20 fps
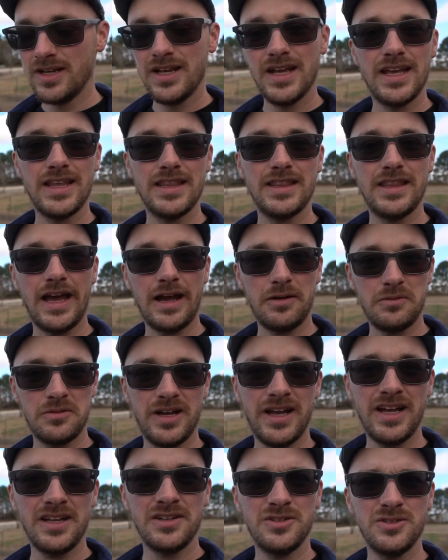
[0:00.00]
and that will
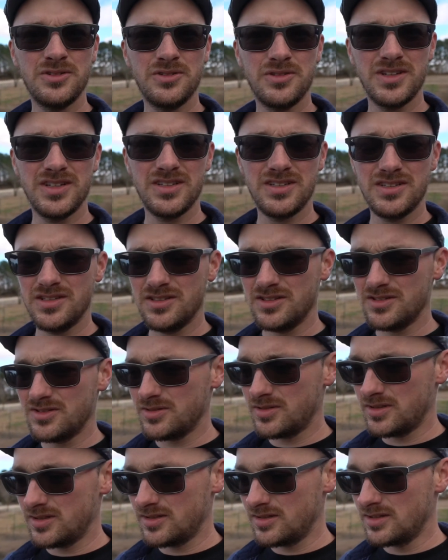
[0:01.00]
add nutrients to the
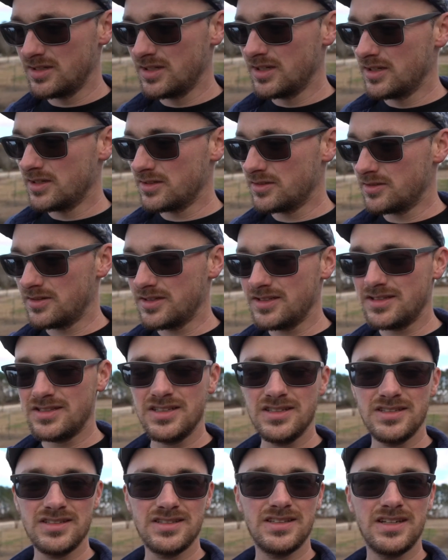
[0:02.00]
soil. So this
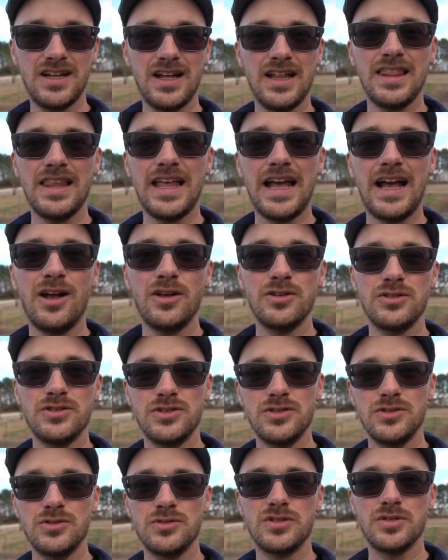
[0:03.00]
just allows
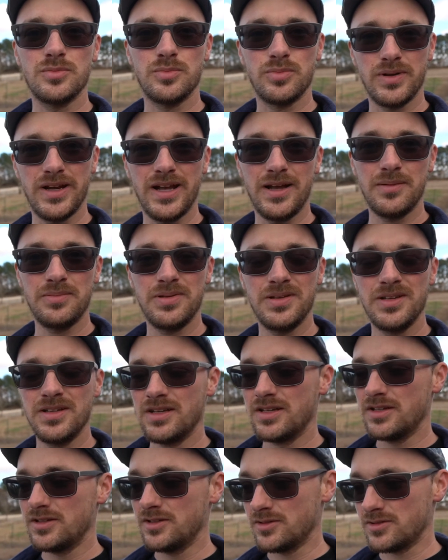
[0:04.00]
you to prep
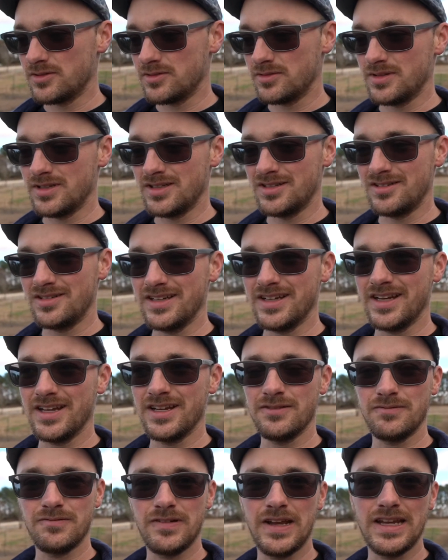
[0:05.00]
your soil and get it
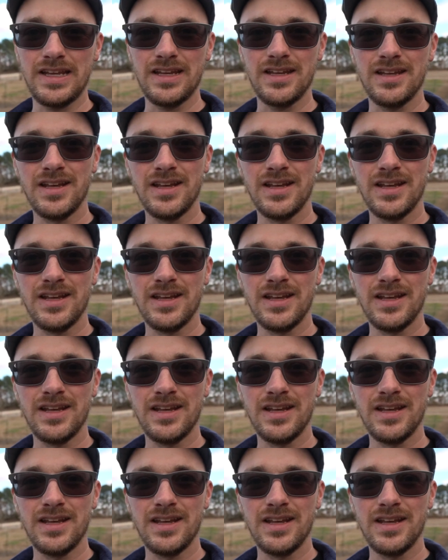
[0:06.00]
ready